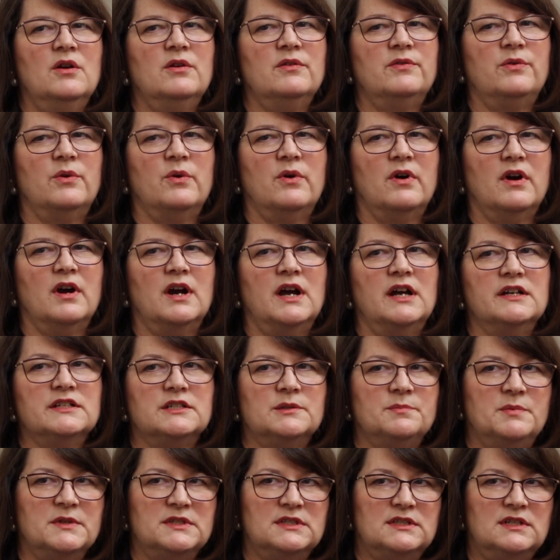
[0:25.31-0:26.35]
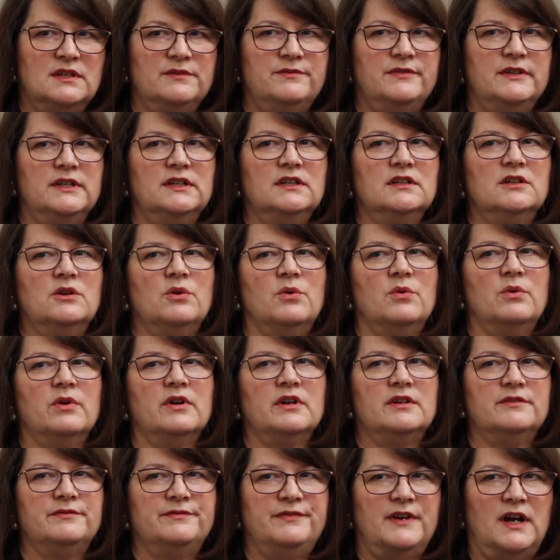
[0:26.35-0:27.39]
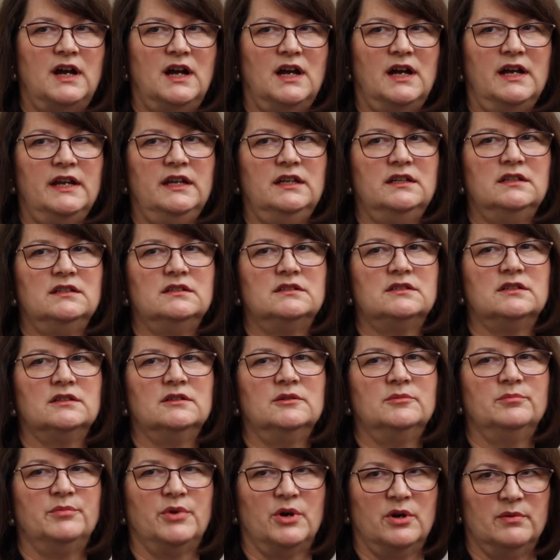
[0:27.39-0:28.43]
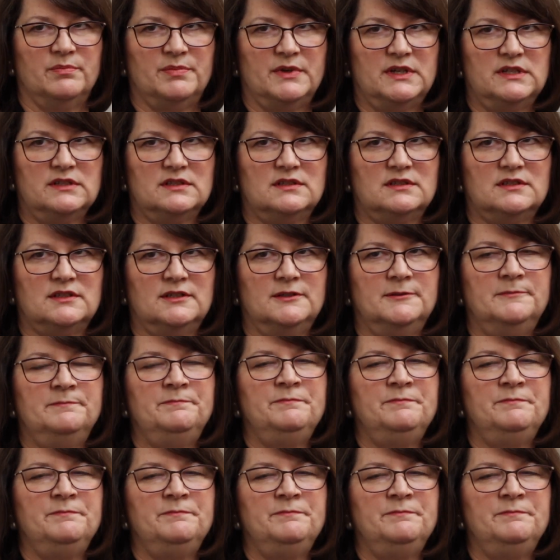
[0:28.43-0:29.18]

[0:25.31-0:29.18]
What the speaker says: for a specific or defined purpose.